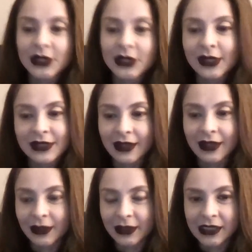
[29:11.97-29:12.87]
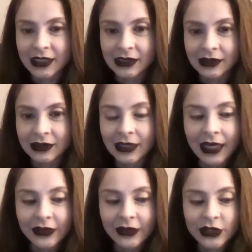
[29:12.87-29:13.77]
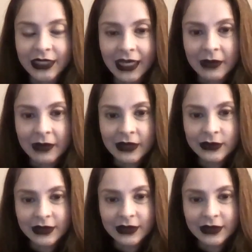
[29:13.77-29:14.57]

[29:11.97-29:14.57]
so I didn't tell anyone until after it came out.